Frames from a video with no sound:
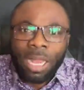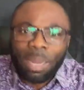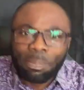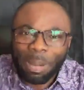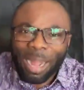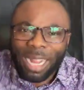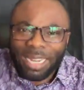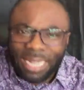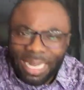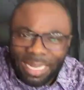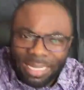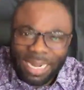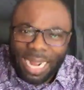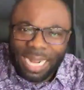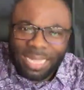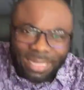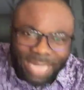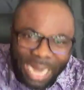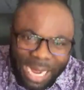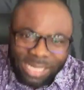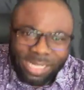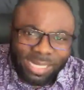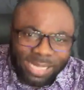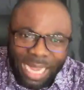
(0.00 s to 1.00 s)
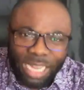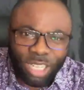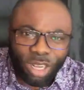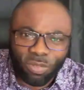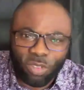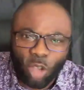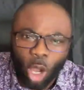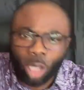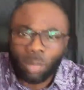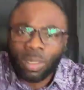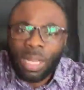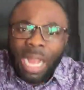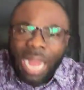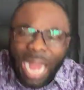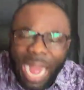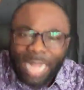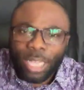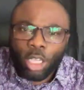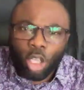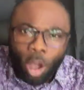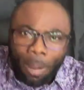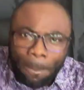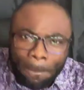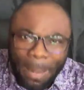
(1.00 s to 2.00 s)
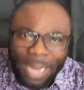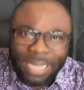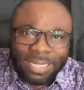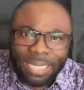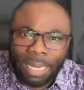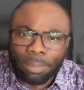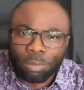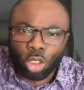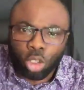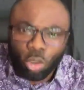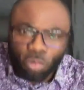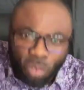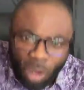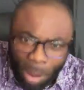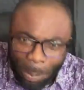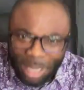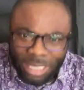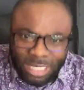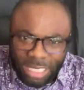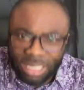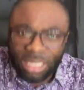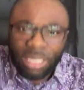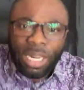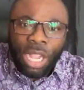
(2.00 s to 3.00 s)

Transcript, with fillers: by the right hand side of God, I command them to vomit it.